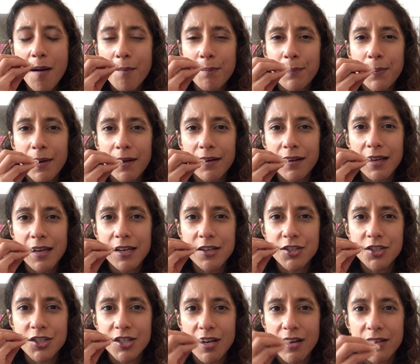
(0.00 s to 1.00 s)
but
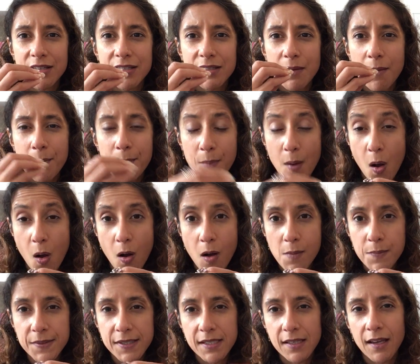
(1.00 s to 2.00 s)
it just
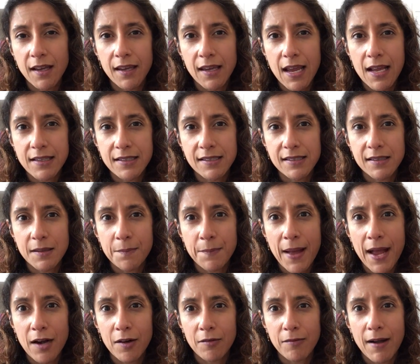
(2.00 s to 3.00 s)
pops against the
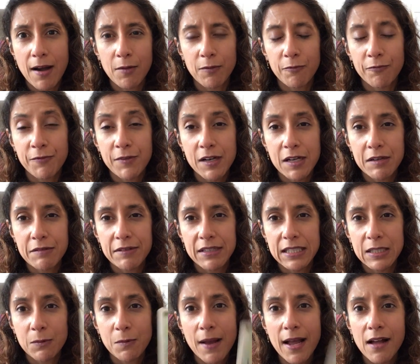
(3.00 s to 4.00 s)
background
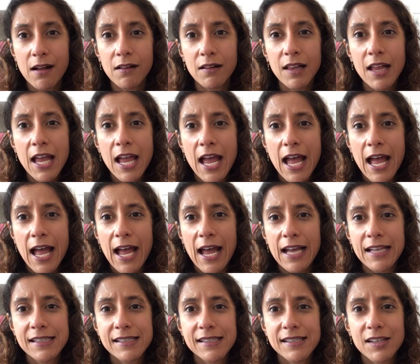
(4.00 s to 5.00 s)
really well.
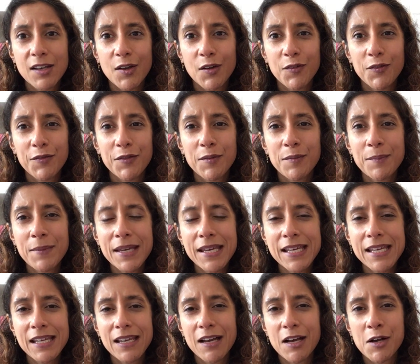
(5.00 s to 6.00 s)
And so for
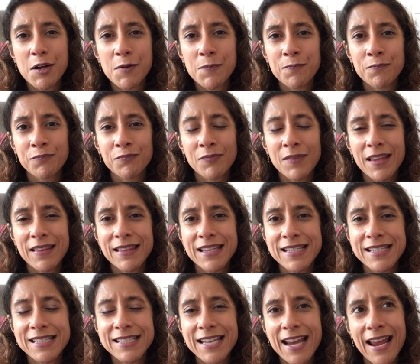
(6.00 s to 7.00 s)
me,
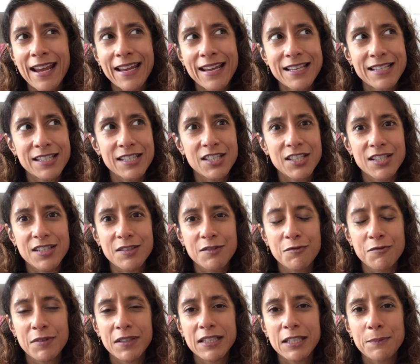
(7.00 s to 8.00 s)
this deck has just
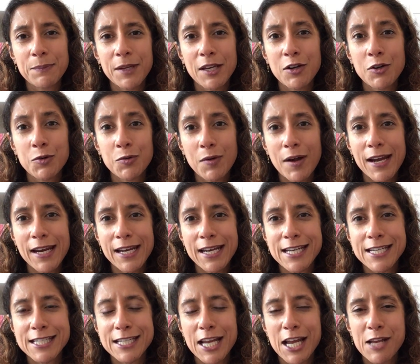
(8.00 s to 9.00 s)
really been great
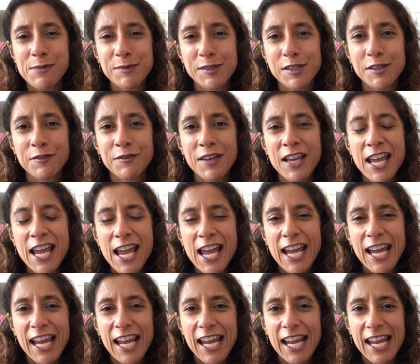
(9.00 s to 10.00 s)
in terms of
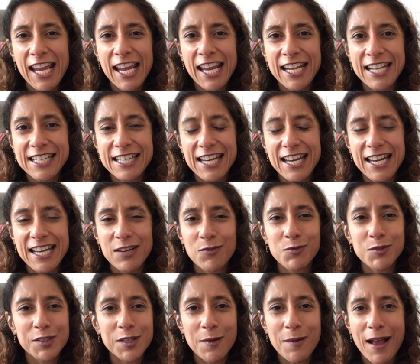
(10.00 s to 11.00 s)
it
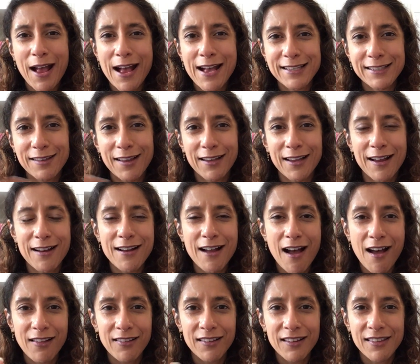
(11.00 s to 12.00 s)
also has like a
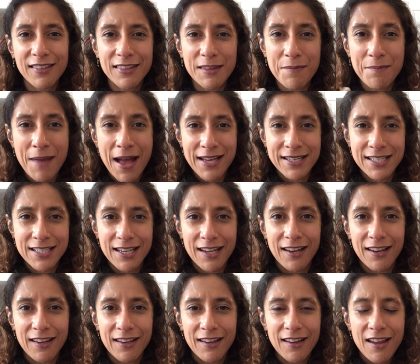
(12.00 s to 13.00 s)
color
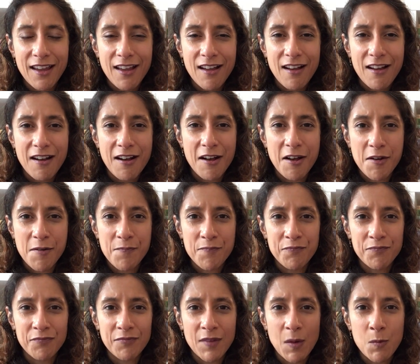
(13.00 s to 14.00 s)
thematic,
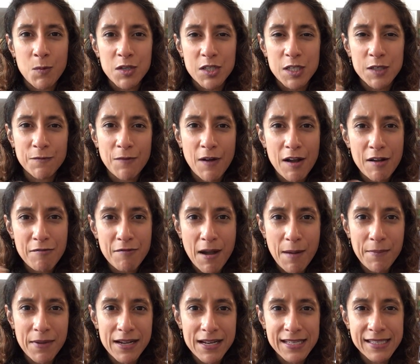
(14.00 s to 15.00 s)
which is very
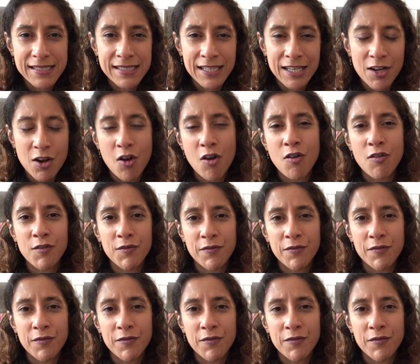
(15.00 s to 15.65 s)
reminiscent of